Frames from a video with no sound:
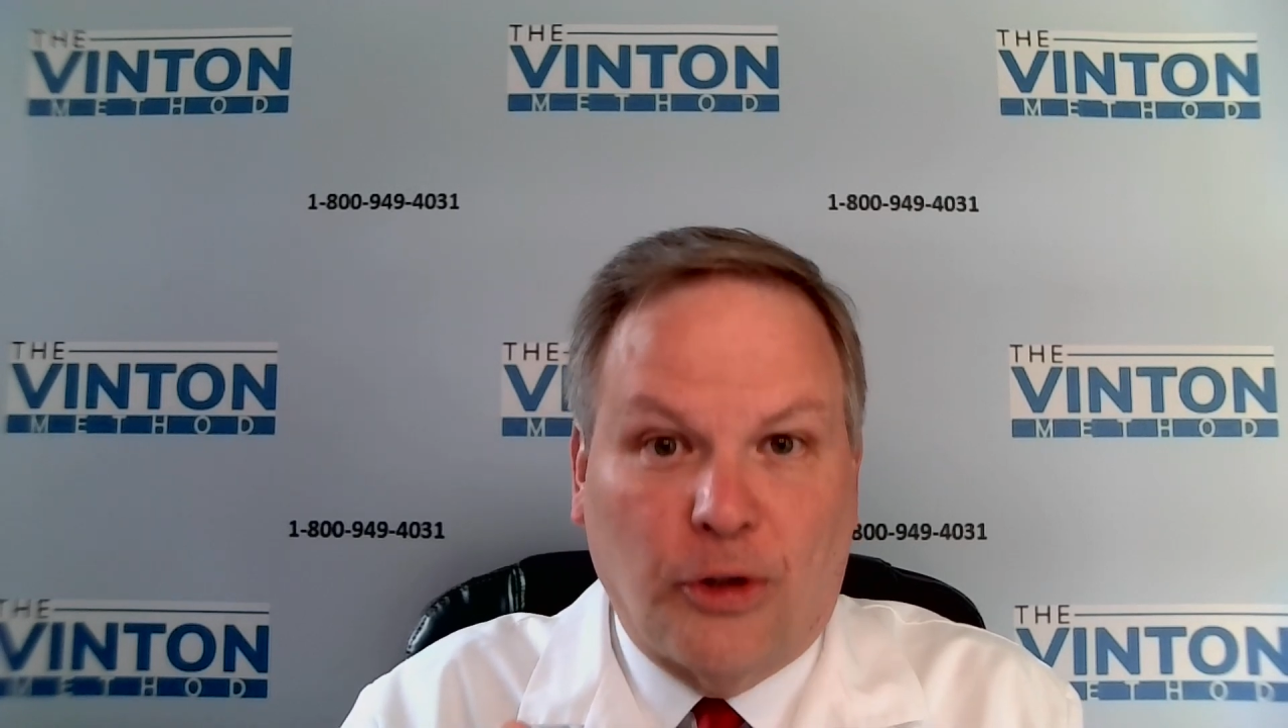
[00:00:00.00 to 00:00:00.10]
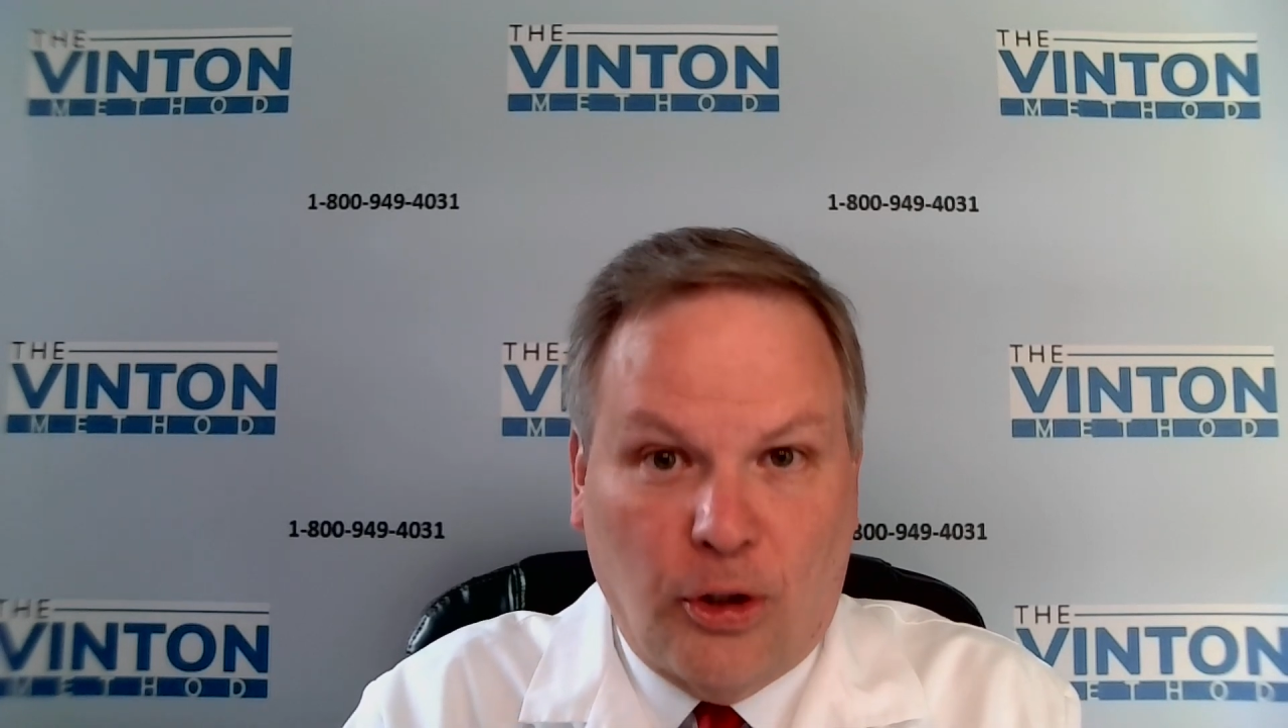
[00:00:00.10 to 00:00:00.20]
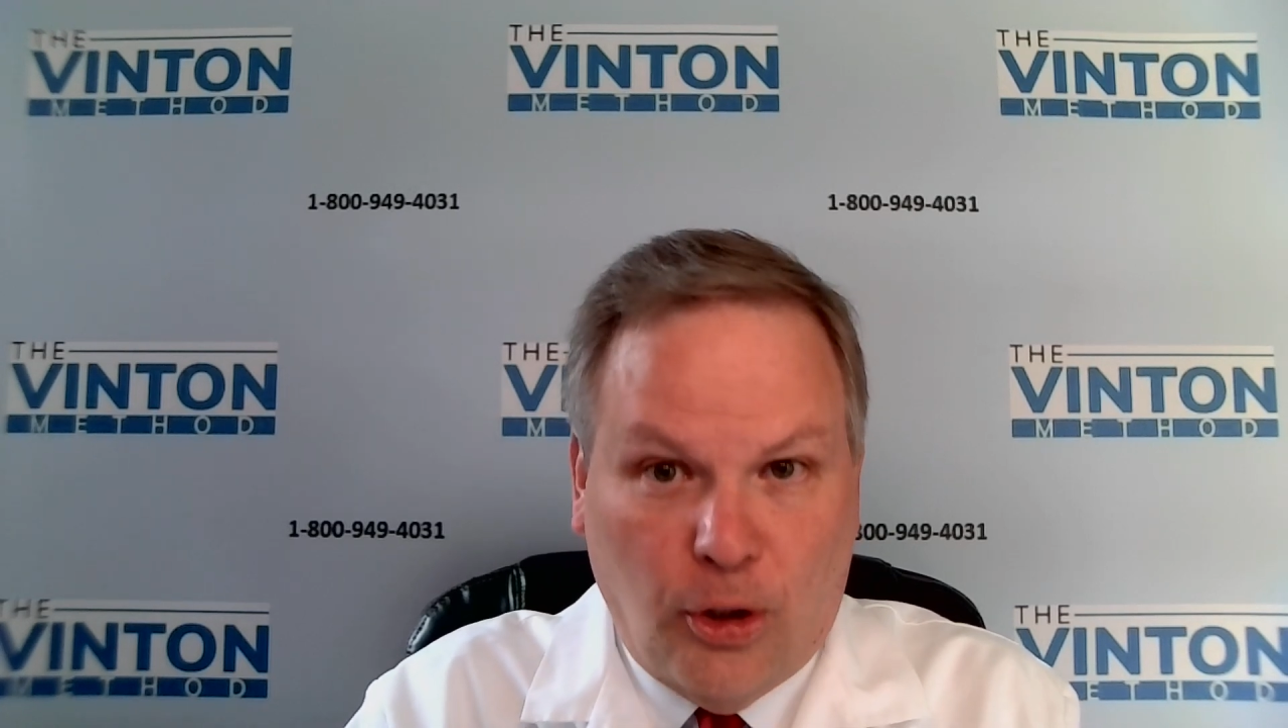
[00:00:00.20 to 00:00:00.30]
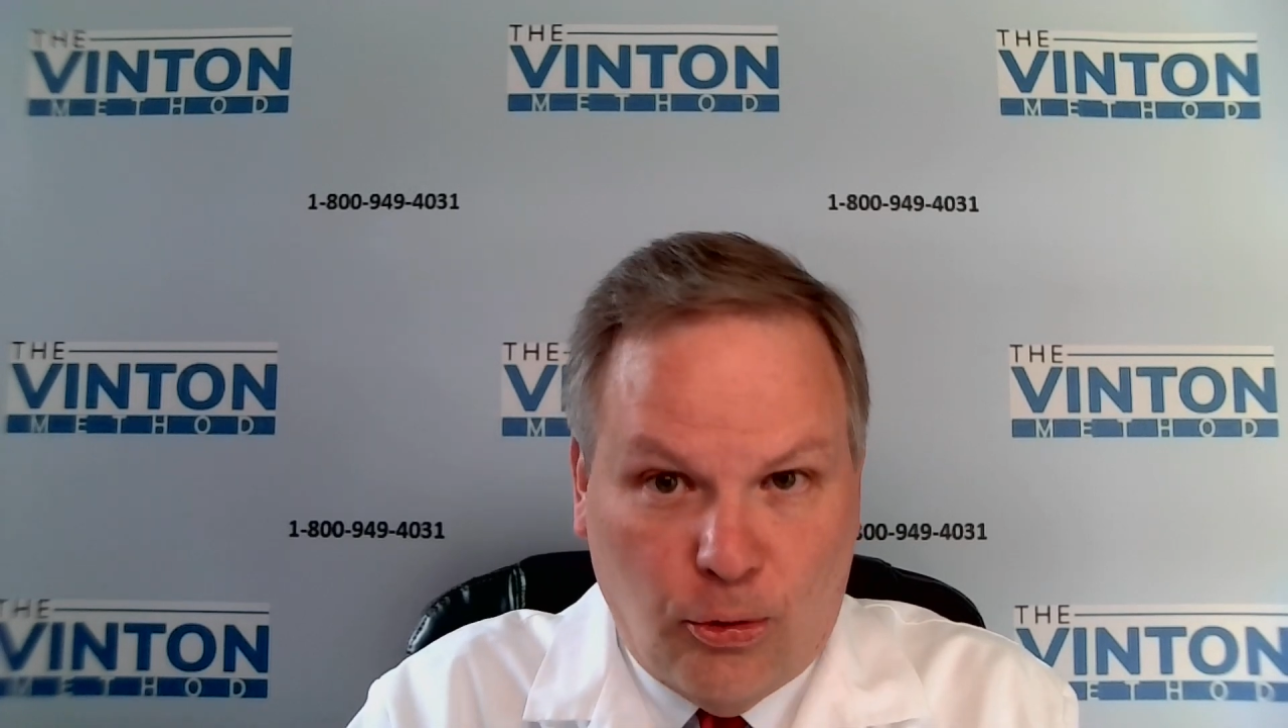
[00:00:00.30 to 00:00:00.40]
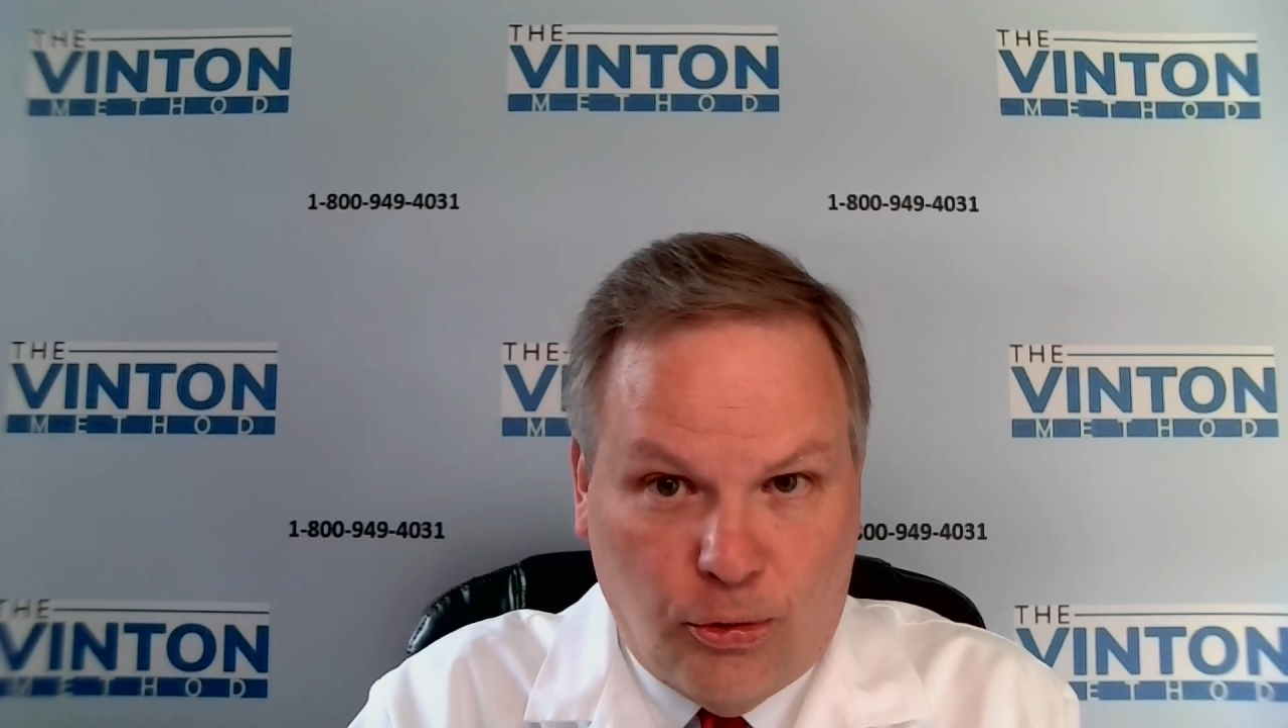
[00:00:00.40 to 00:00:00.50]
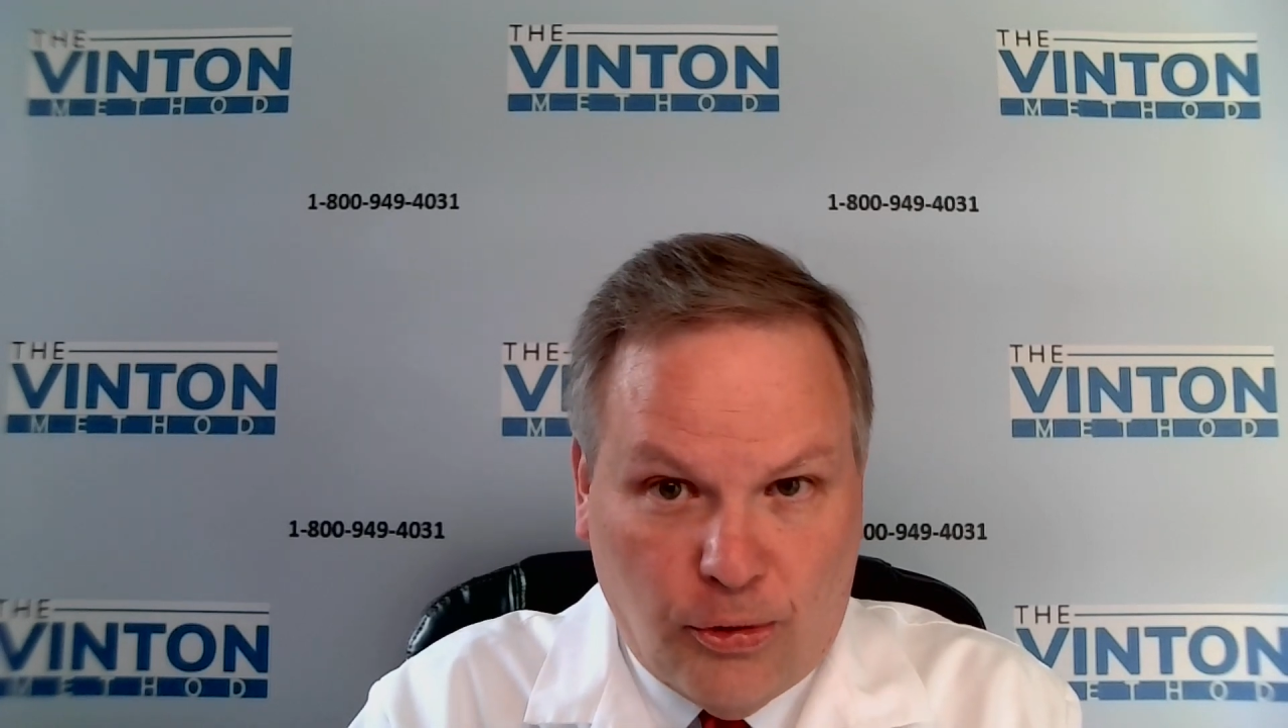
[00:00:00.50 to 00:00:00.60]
closer